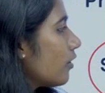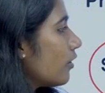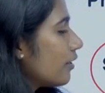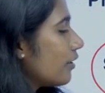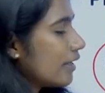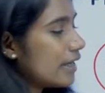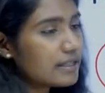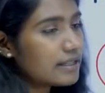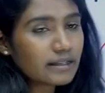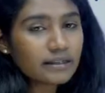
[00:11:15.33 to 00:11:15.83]

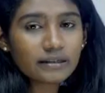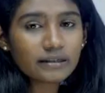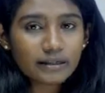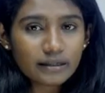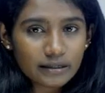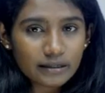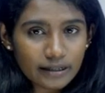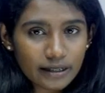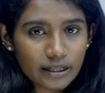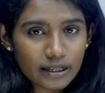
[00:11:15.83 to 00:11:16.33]
reaches
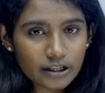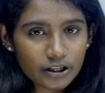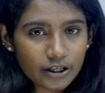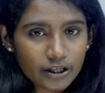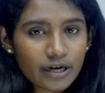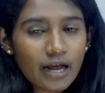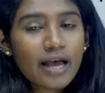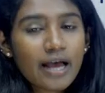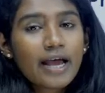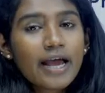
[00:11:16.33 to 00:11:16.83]
this
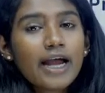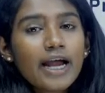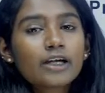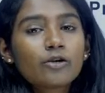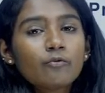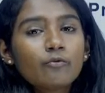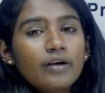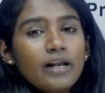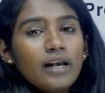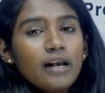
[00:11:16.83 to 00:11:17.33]
region, it
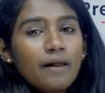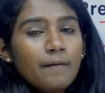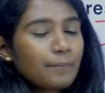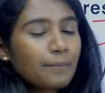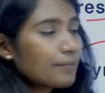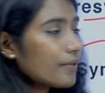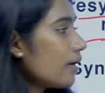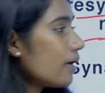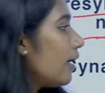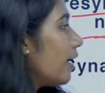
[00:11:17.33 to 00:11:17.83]
will
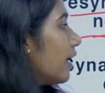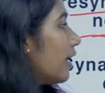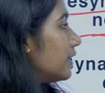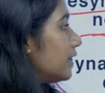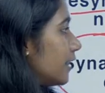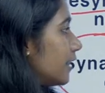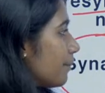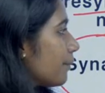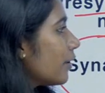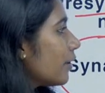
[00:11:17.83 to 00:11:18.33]

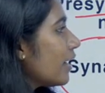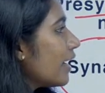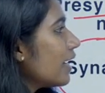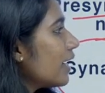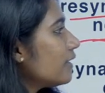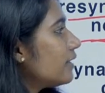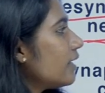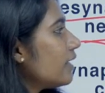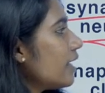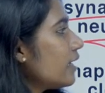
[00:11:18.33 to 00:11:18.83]

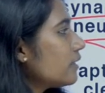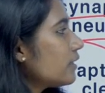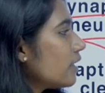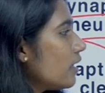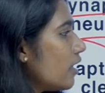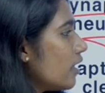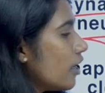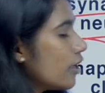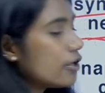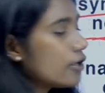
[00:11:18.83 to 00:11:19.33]
stimulate these
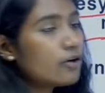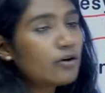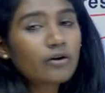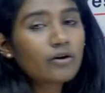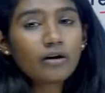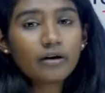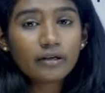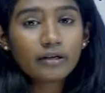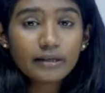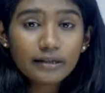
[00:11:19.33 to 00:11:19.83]

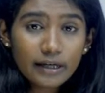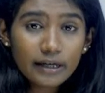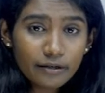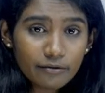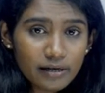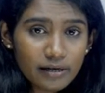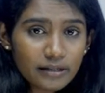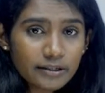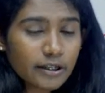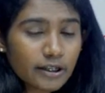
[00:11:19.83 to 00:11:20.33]
neuro, it
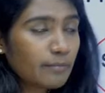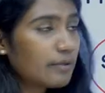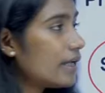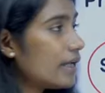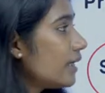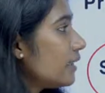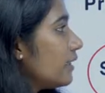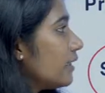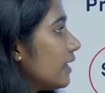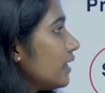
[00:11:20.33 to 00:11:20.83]
will
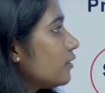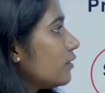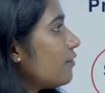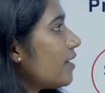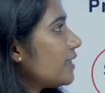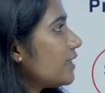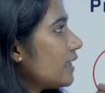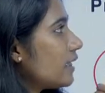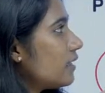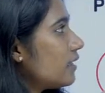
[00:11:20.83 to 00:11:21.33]
stimulate these
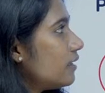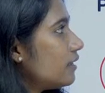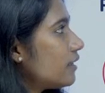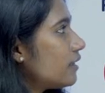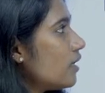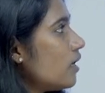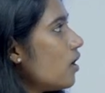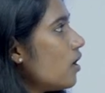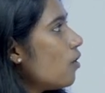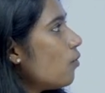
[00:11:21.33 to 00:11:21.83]
vesicles.
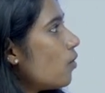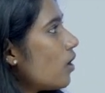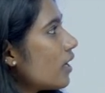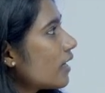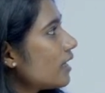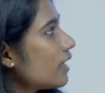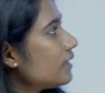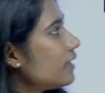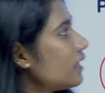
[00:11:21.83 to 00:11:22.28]
What are